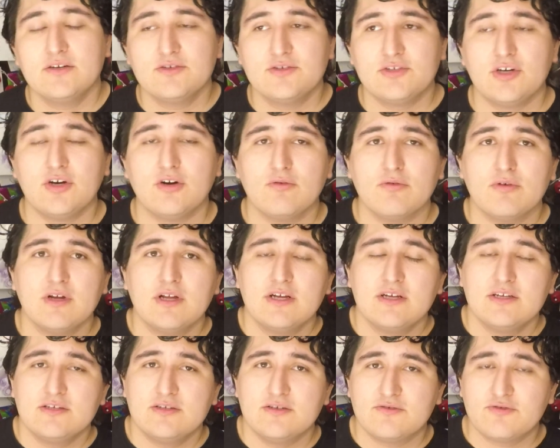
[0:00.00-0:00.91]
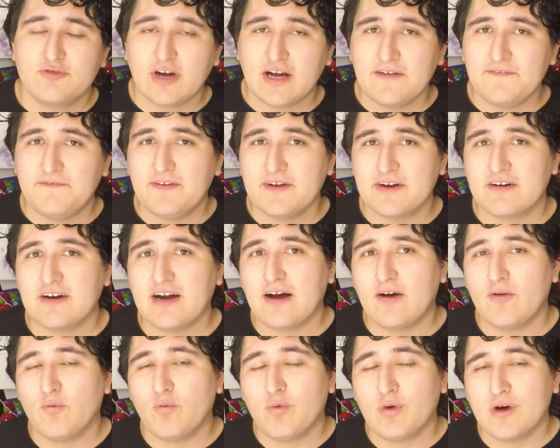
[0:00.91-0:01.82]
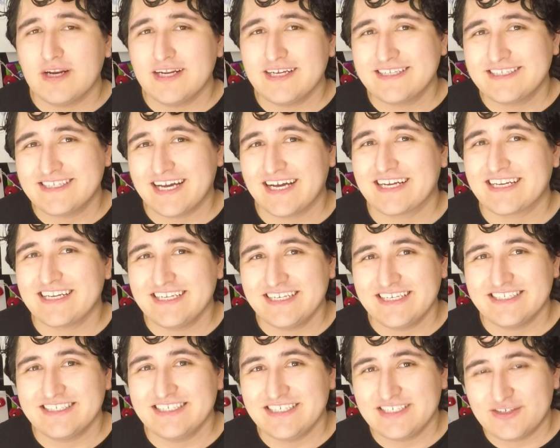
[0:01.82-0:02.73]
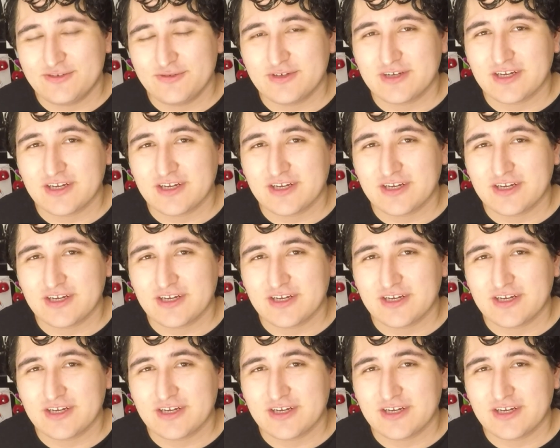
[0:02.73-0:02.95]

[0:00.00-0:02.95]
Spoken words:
So, to try and figure out what exactly it is these two